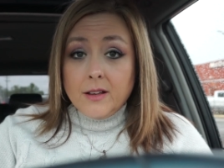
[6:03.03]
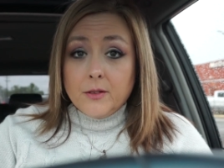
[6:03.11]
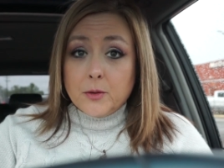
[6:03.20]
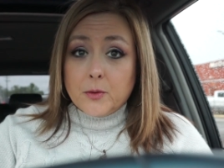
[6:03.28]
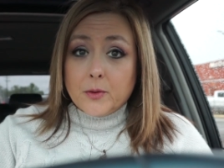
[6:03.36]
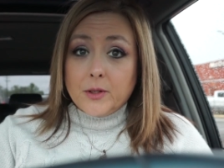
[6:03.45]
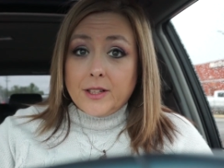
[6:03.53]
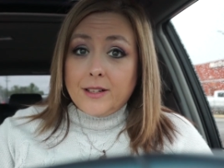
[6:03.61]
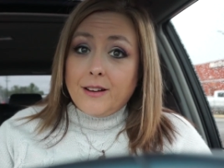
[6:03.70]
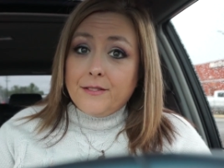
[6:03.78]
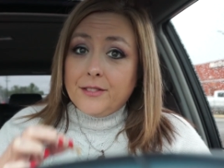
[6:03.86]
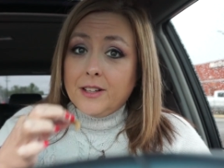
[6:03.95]
it was really
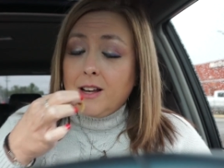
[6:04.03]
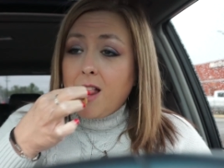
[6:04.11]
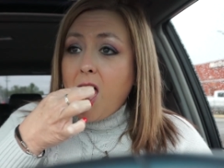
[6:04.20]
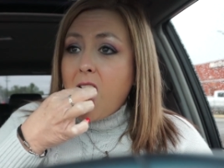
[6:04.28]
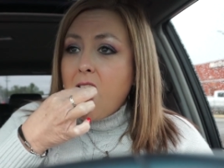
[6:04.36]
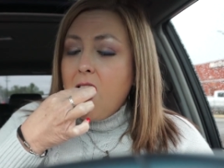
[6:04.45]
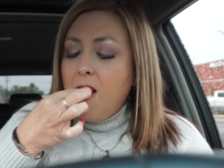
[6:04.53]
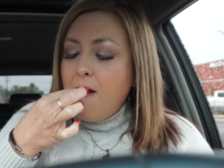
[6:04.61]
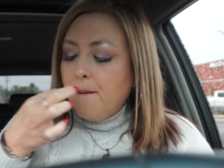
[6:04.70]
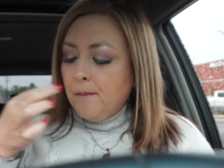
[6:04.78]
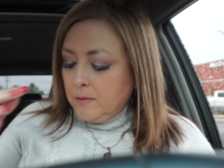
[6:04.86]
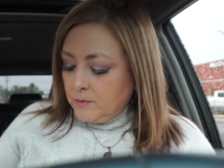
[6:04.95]
not fun.
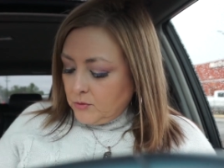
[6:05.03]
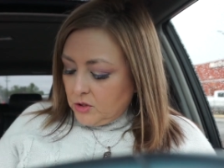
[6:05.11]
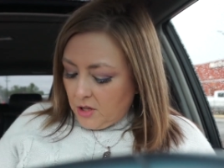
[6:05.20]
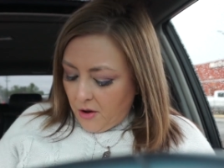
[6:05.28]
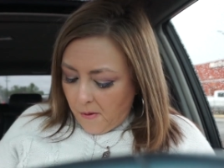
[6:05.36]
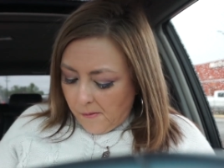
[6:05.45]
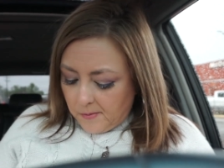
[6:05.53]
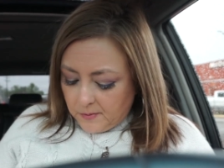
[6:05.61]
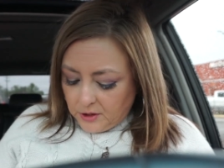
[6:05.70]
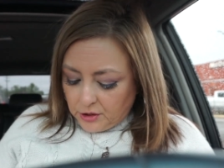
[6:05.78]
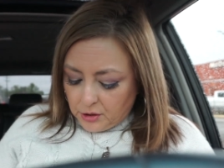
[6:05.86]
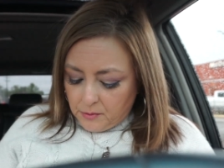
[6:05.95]
So,
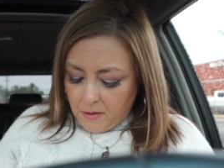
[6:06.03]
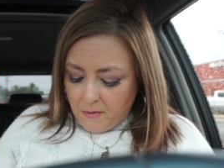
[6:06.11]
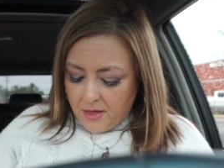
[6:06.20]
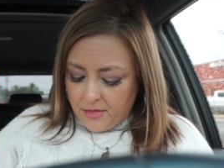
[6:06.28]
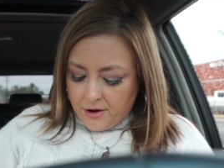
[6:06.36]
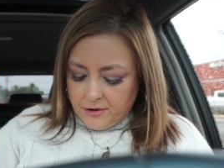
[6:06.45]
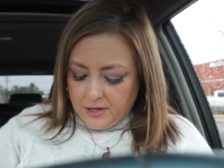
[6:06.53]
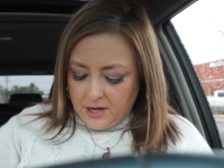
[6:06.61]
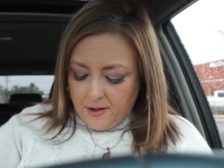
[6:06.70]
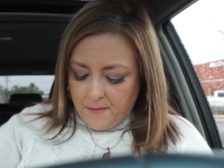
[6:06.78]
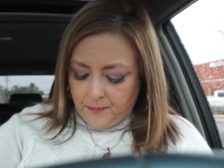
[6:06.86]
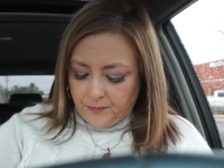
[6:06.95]
this will be my third
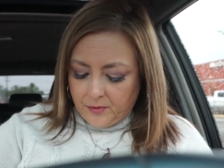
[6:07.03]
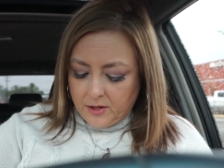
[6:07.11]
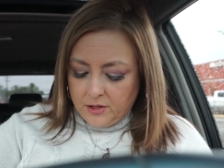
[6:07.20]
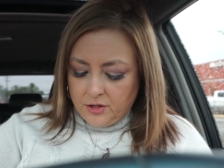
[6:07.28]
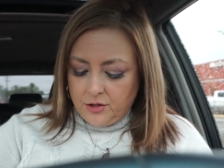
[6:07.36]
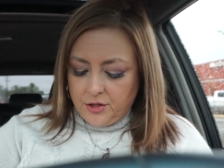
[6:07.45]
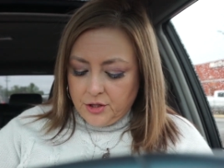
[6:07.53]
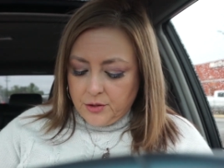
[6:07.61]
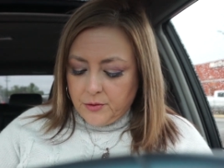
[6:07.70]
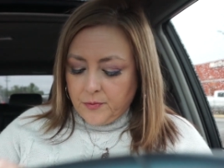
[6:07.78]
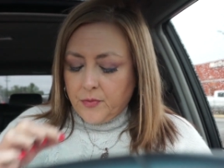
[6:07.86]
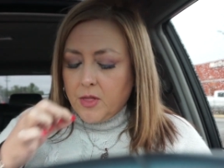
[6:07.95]
time. Because you
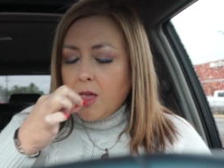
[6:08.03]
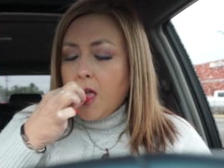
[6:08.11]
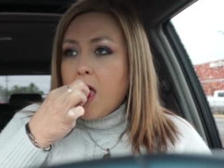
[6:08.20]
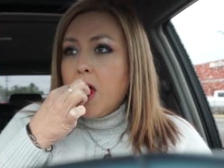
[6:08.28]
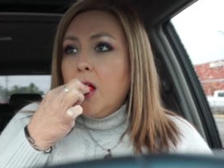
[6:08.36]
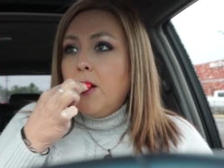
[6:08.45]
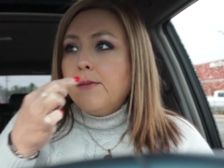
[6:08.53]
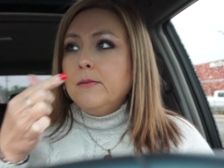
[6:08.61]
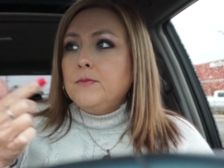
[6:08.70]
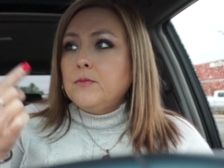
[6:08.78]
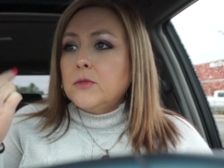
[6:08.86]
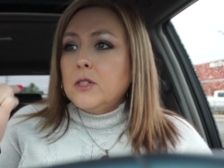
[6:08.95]
do
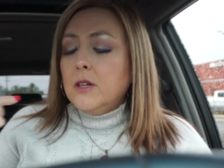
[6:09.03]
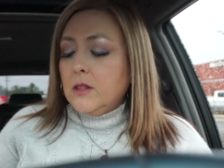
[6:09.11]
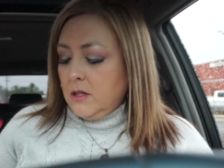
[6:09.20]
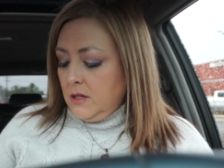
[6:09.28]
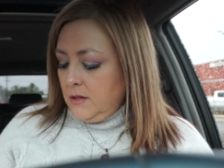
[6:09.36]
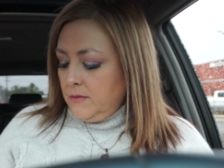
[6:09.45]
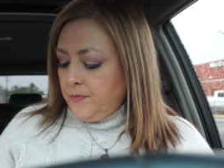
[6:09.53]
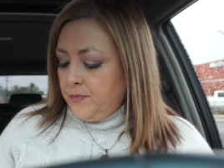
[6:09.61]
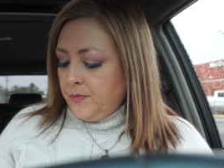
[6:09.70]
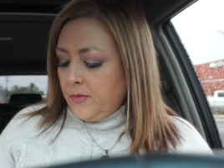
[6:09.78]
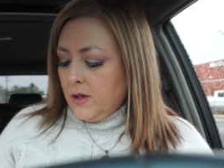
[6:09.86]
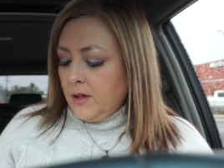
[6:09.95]
get the
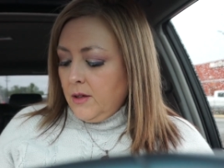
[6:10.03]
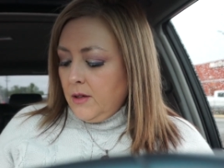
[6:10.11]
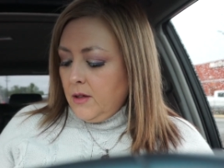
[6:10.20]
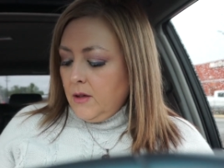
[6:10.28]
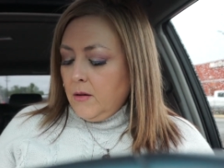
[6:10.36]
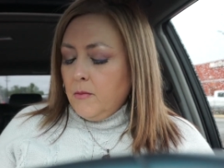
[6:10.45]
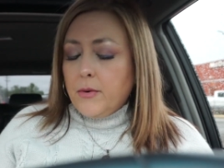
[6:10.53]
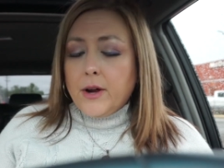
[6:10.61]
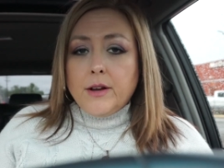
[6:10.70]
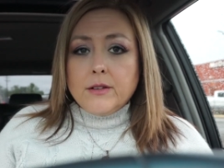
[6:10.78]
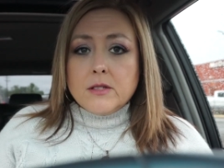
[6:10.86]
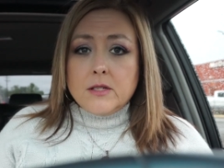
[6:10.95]

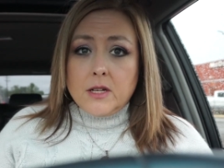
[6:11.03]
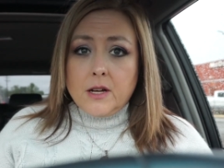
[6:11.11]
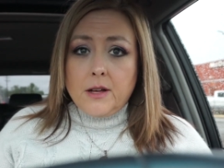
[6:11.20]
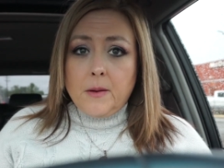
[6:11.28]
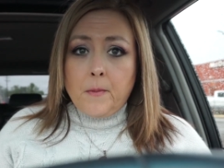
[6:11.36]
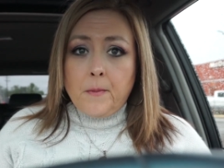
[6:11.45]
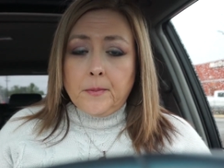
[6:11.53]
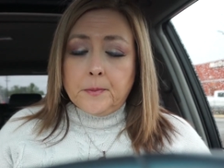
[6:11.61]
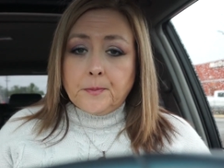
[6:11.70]
brows done.